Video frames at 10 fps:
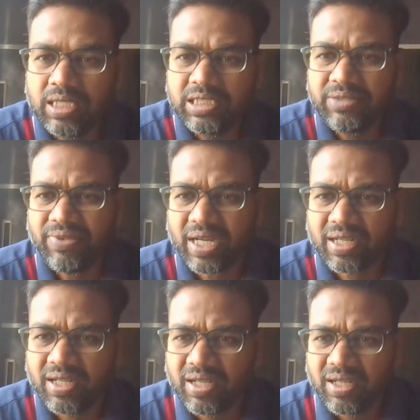
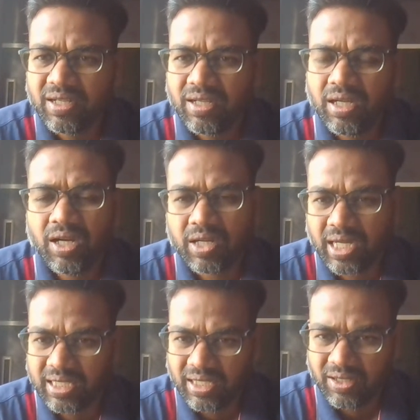GFACT. Okay,
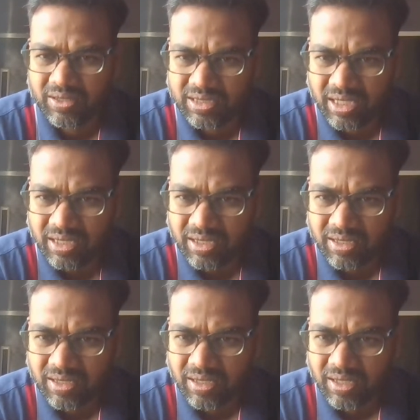I think that's
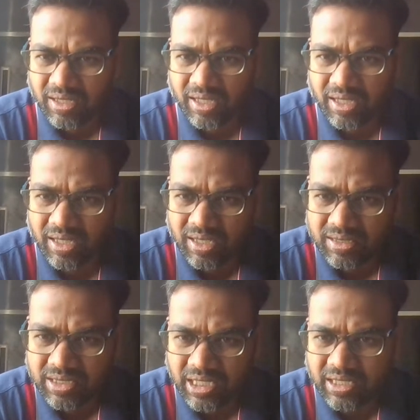done.
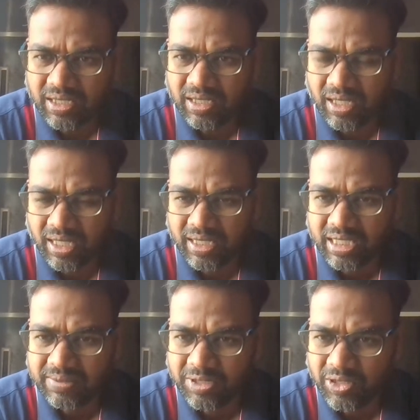Shekhar, hi,
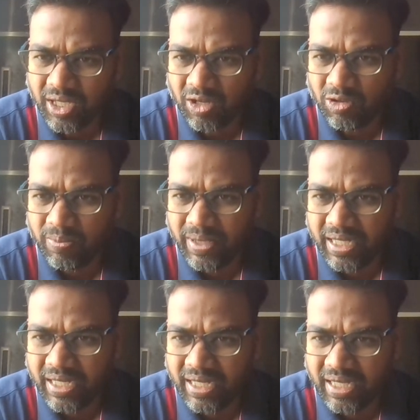thanks for joining. How
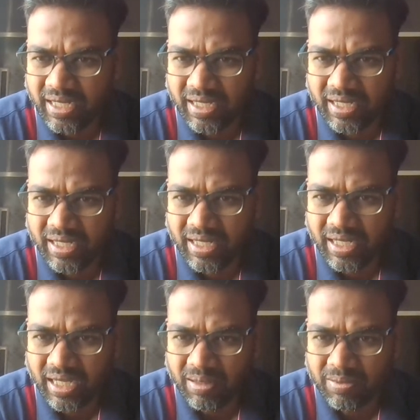BDD and
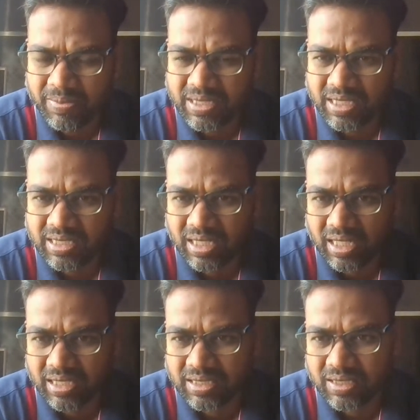TDD help business
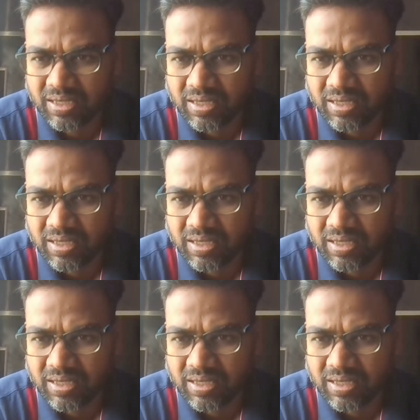analysis?